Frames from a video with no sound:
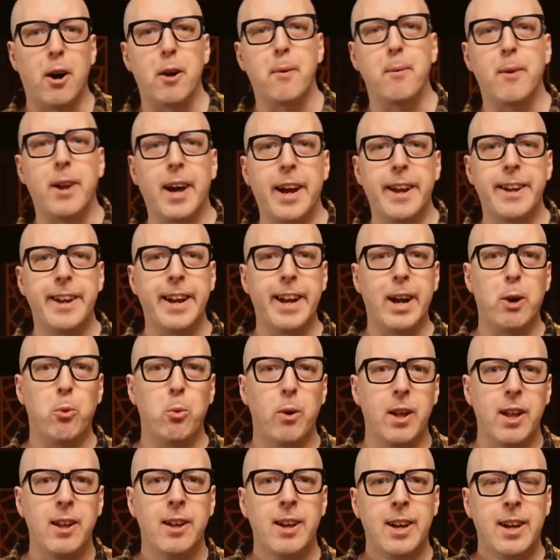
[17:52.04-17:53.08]
line here?
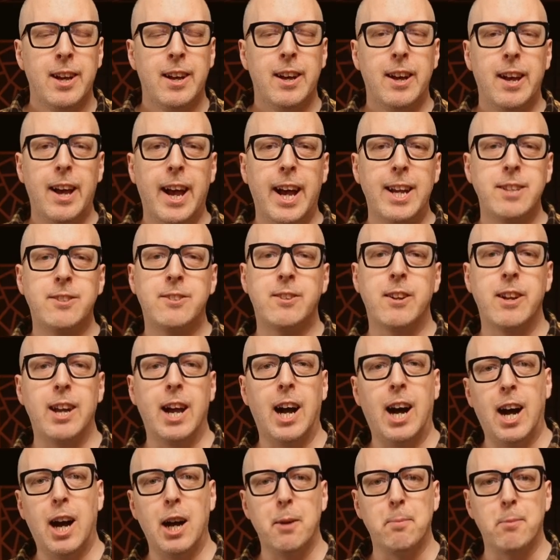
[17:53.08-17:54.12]
Well, actually,
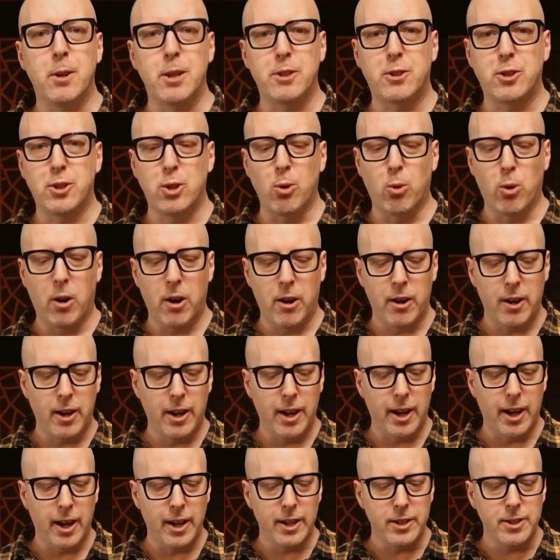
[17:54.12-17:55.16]
I'm not sure.
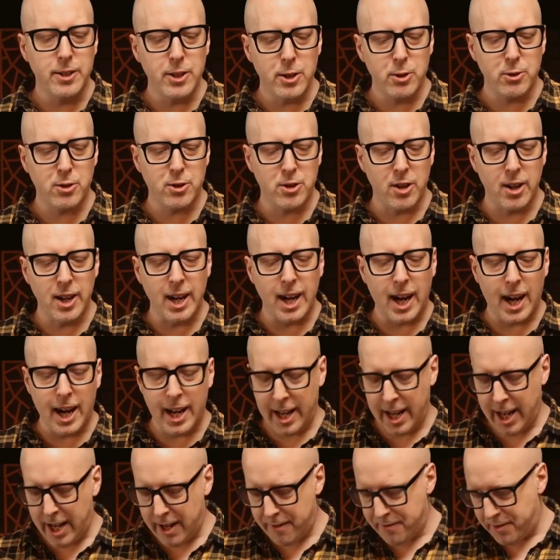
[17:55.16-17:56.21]
Uh, usually, I
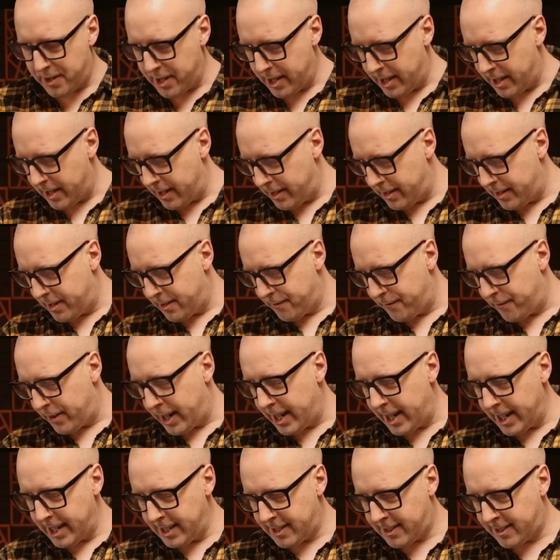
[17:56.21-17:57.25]
have the
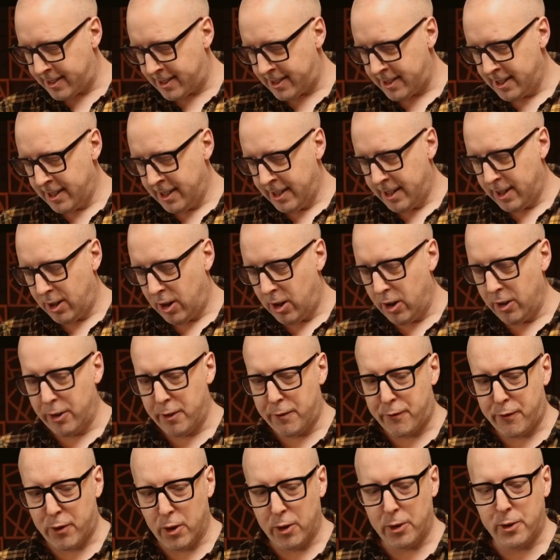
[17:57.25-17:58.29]
device on the
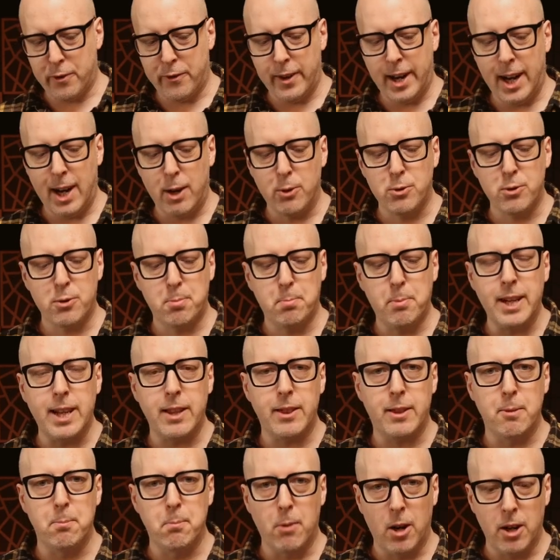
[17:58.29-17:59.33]
front of house being the
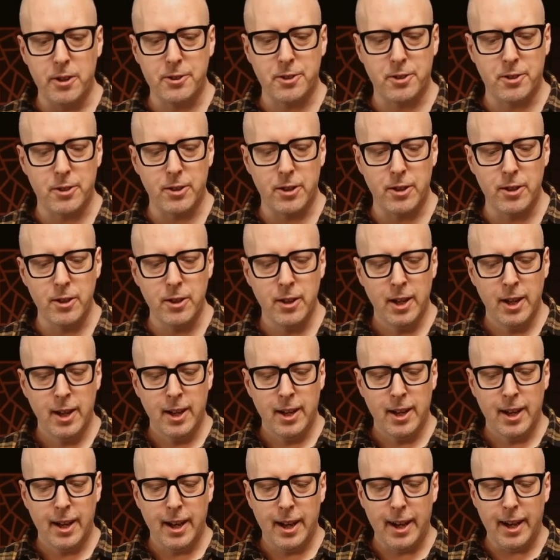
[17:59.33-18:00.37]
master.
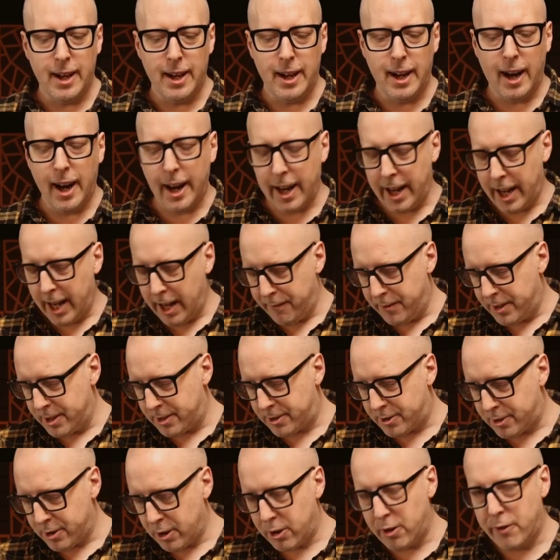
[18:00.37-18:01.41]
Uh, I have the
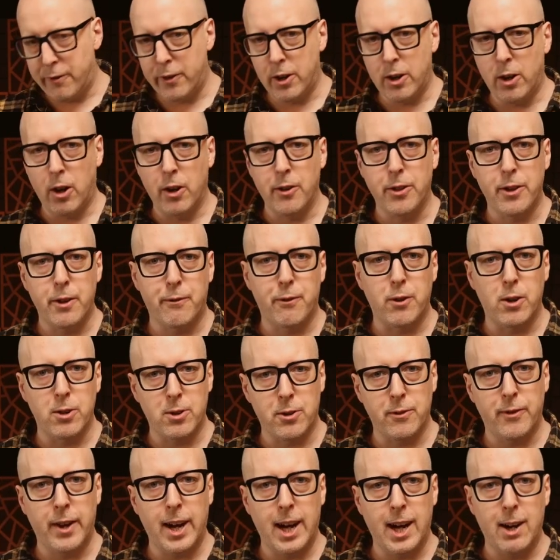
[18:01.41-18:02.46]
server on the front of
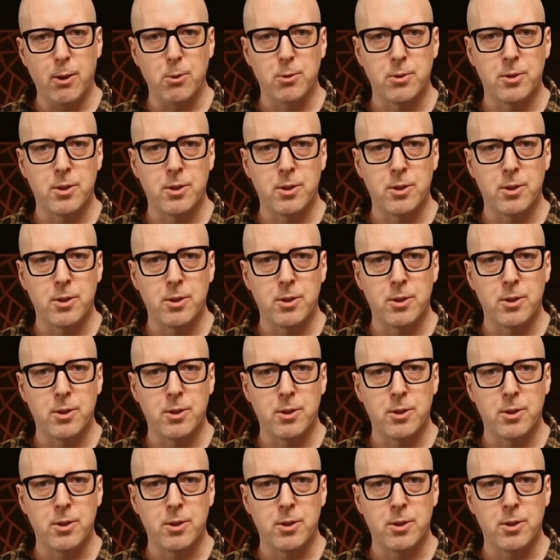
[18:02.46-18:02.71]
house